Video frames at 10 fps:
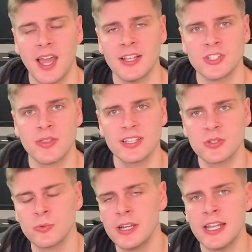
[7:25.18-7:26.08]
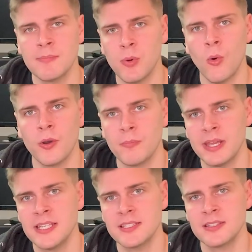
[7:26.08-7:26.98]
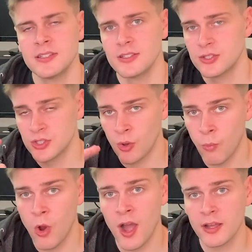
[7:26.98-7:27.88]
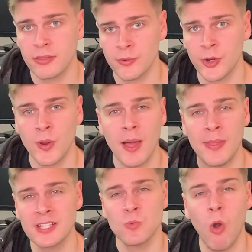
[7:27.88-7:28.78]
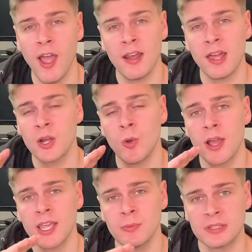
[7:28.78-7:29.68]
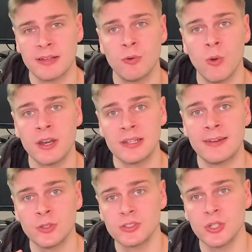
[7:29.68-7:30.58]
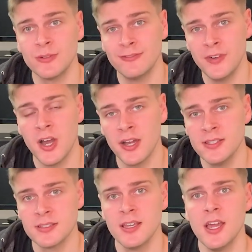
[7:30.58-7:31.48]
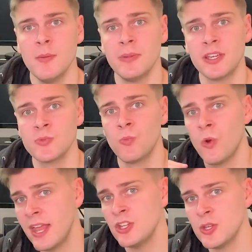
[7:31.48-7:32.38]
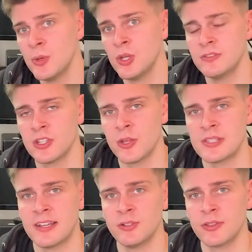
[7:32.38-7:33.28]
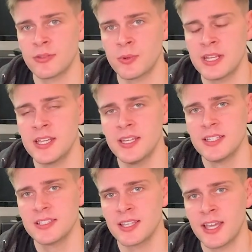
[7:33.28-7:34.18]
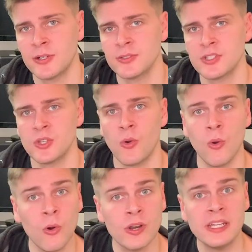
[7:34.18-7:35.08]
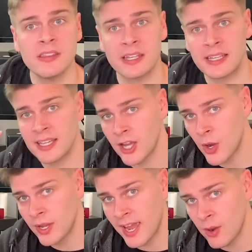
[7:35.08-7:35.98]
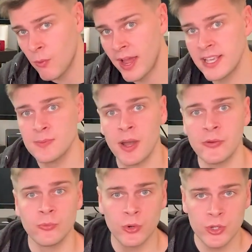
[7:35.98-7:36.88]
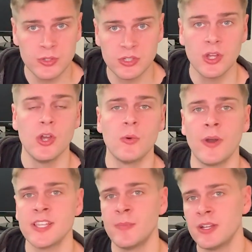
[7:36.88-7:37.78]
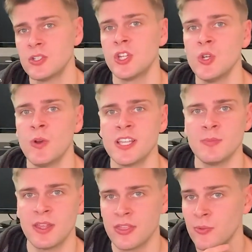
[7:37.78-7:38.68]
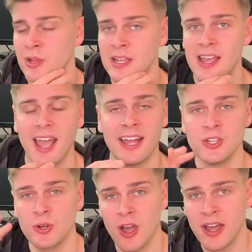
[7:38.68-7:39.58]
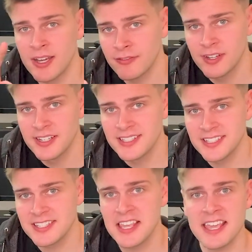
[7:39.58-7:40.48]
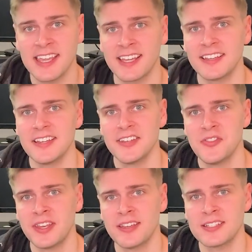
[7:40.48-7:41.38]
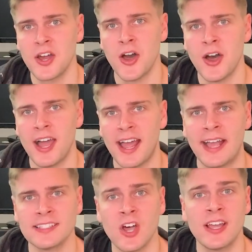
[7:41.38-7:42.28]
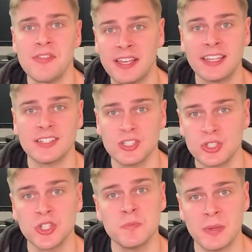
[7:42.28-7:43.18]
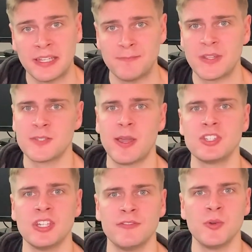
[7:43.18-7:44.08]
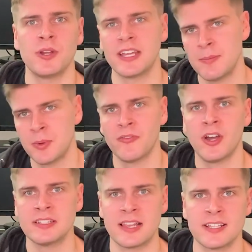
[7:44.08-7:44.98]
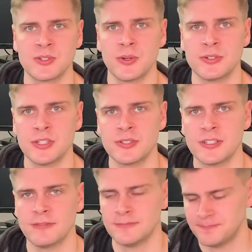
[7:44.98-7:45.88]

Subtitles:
And so that's a really important piece to work through, and that's why I like working with level 1 and level 2 first, because when you move to those level 3 scales, you're already thinking, okay, where's my root, where's my 2, where's my 3, and you're kind of seeing the guitar as I think it should be, especially if you want to improvise later on and do stuff.